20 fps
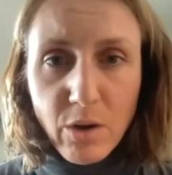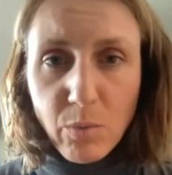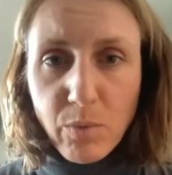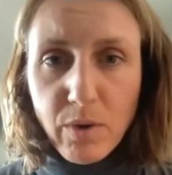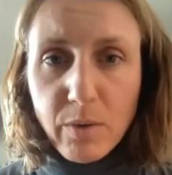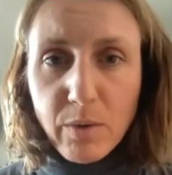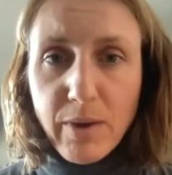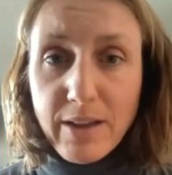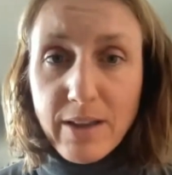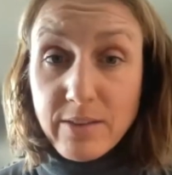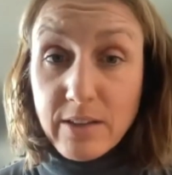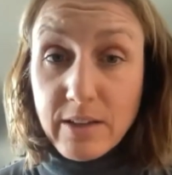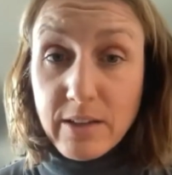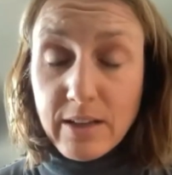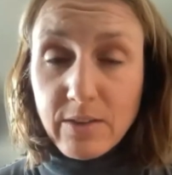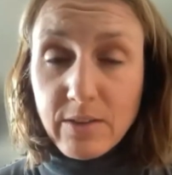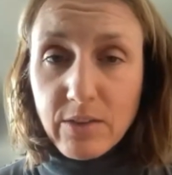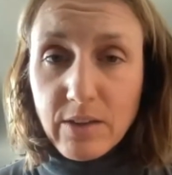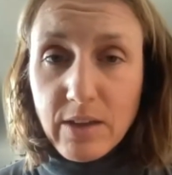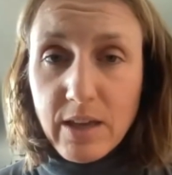where
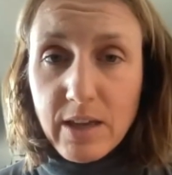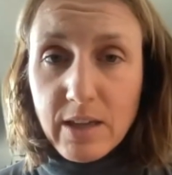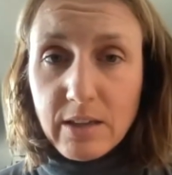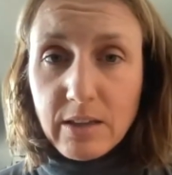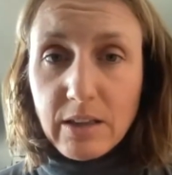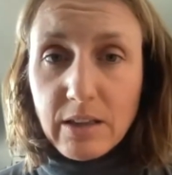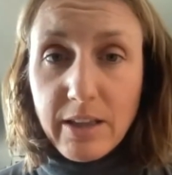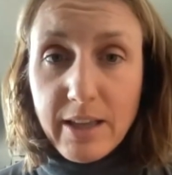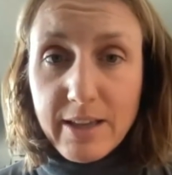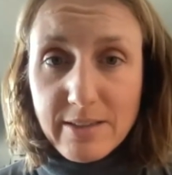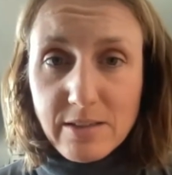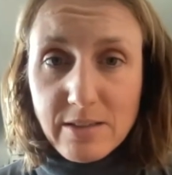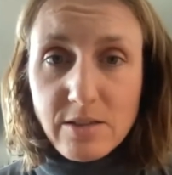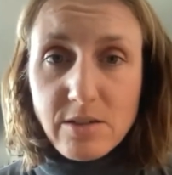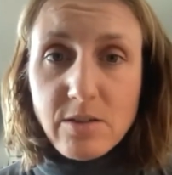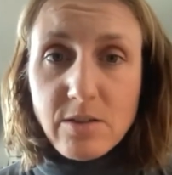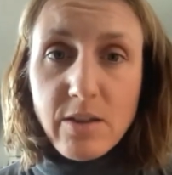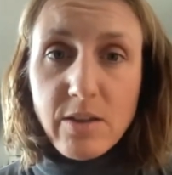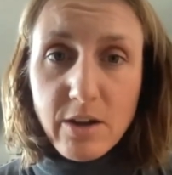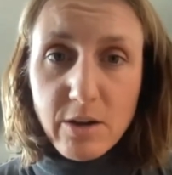residents can
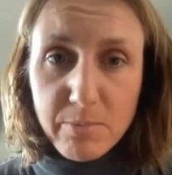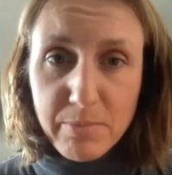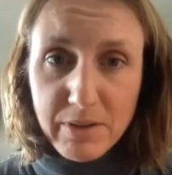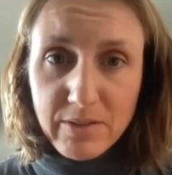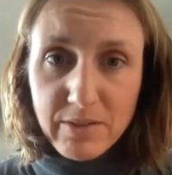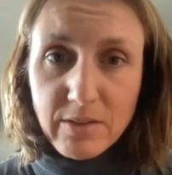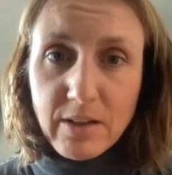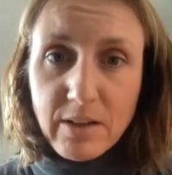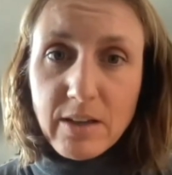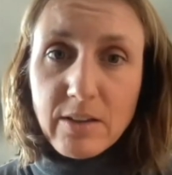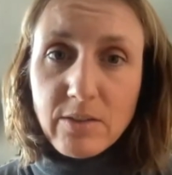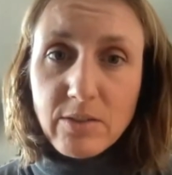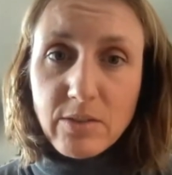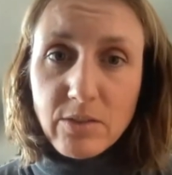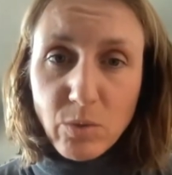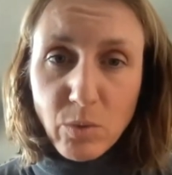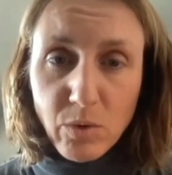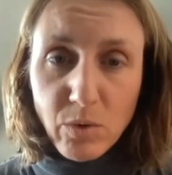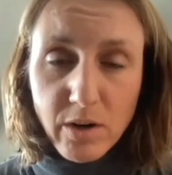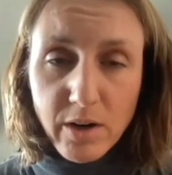list their
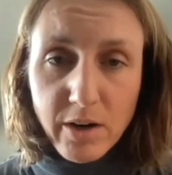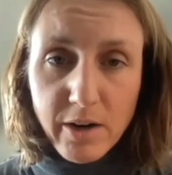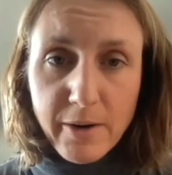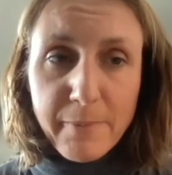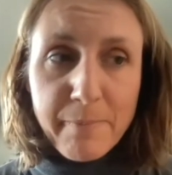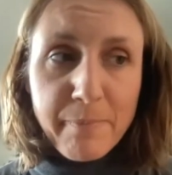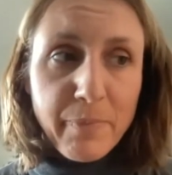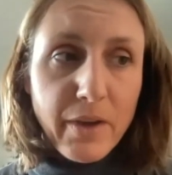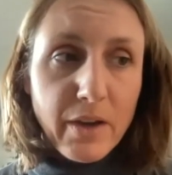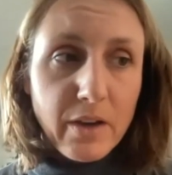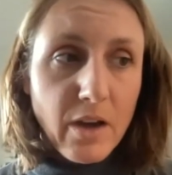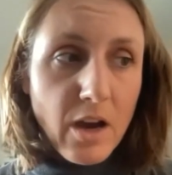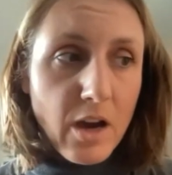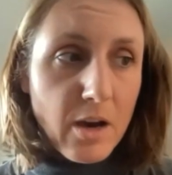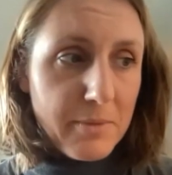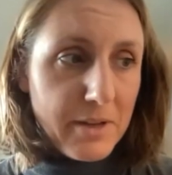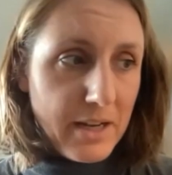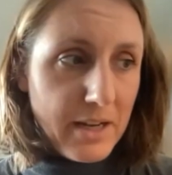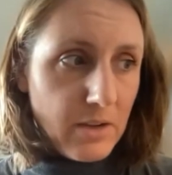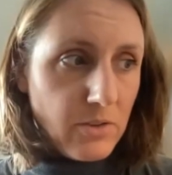business or
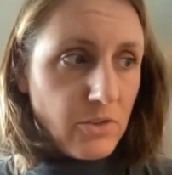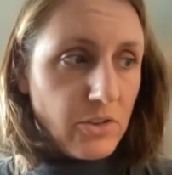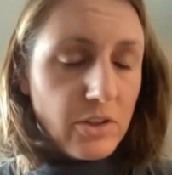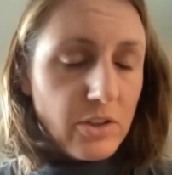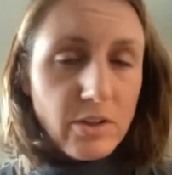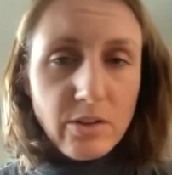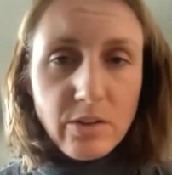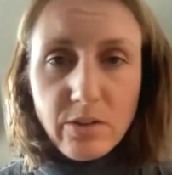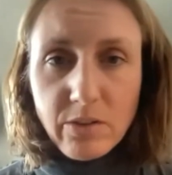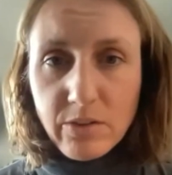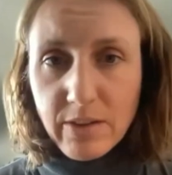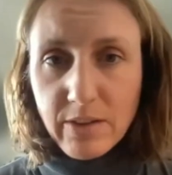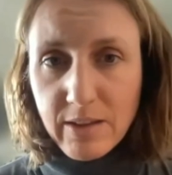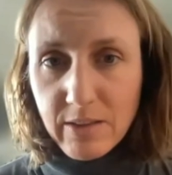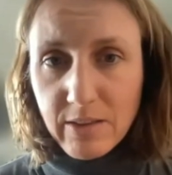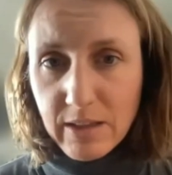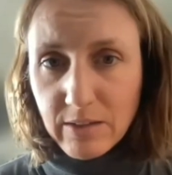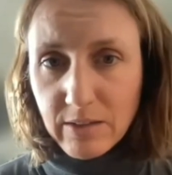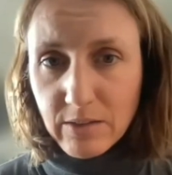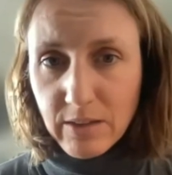accommodations
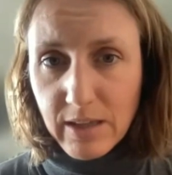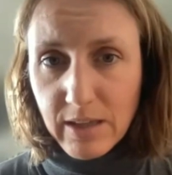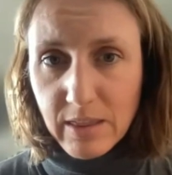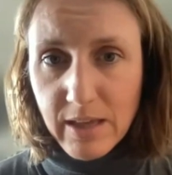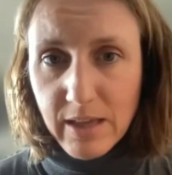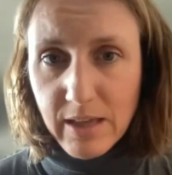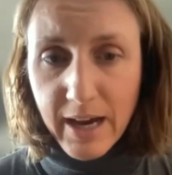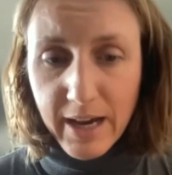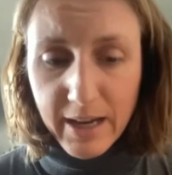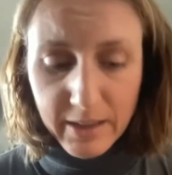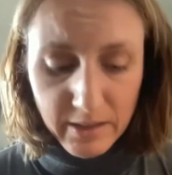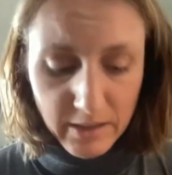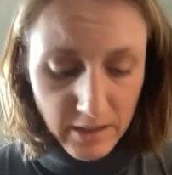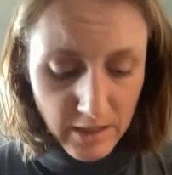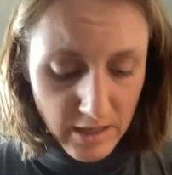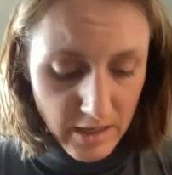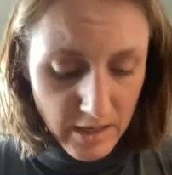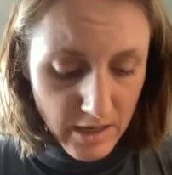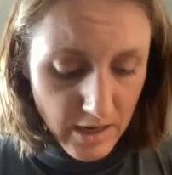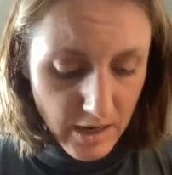and things like that.
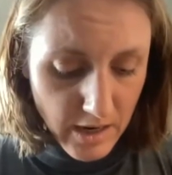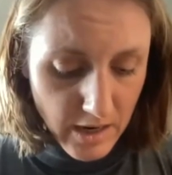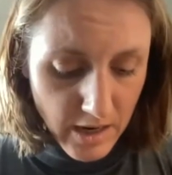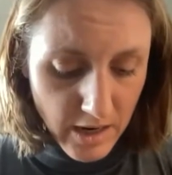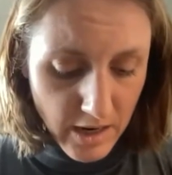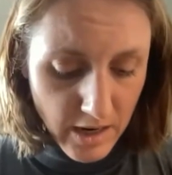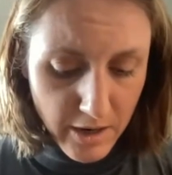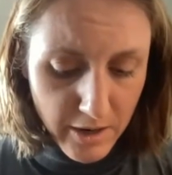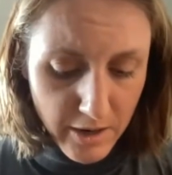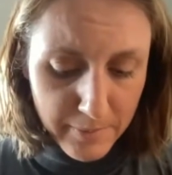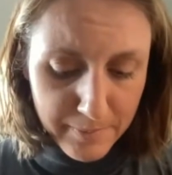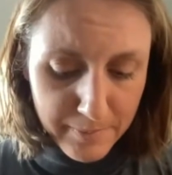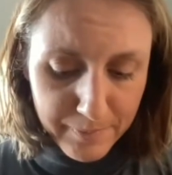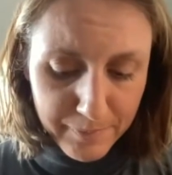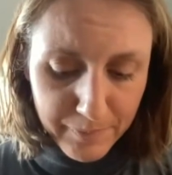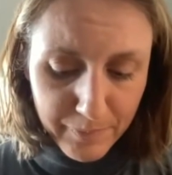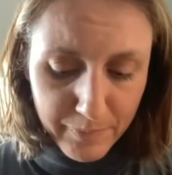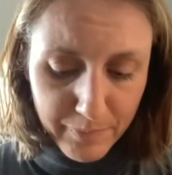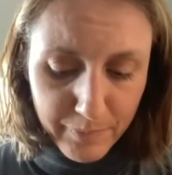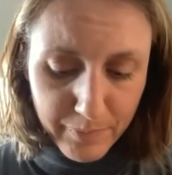
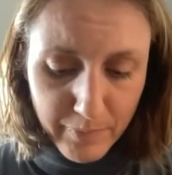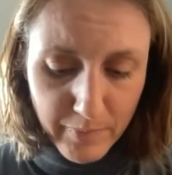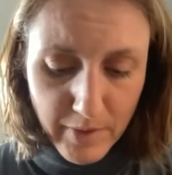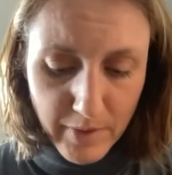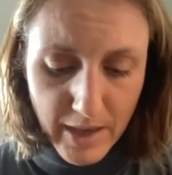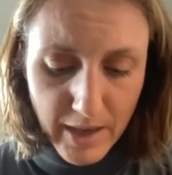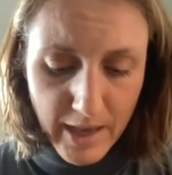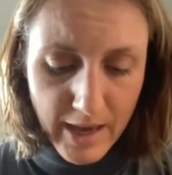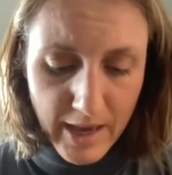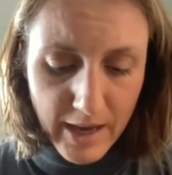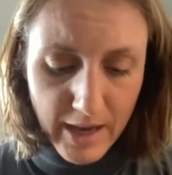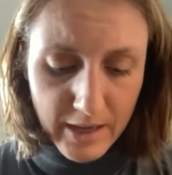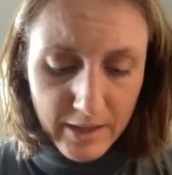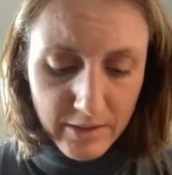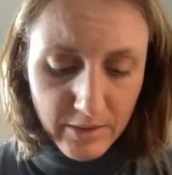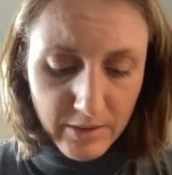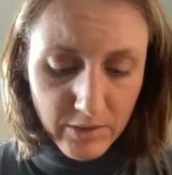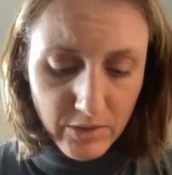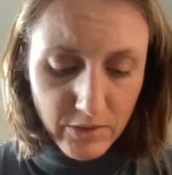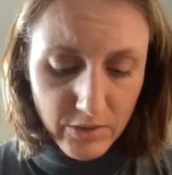And
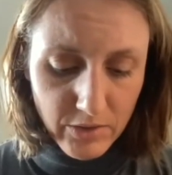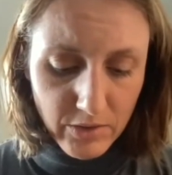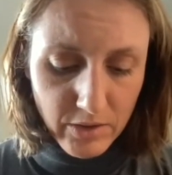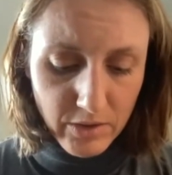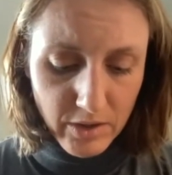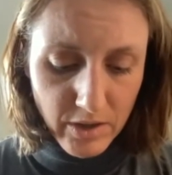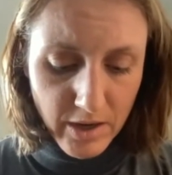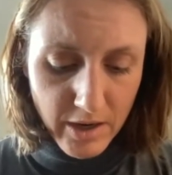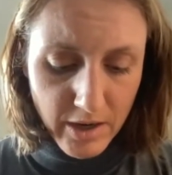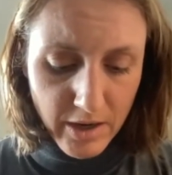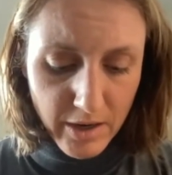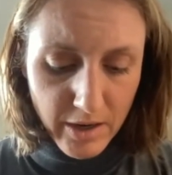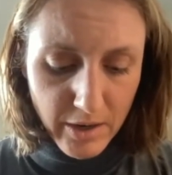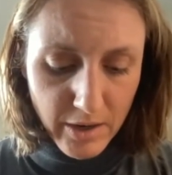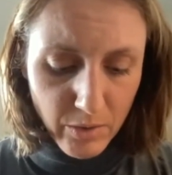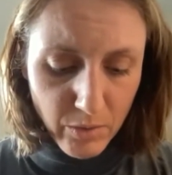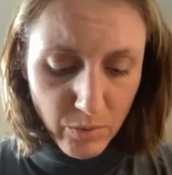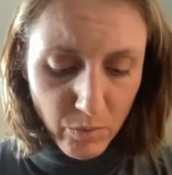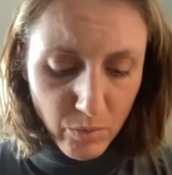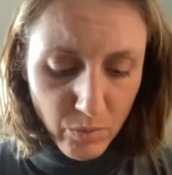
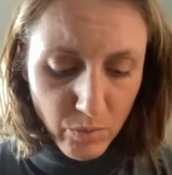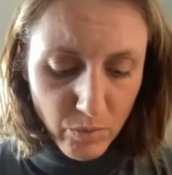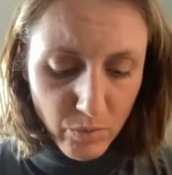what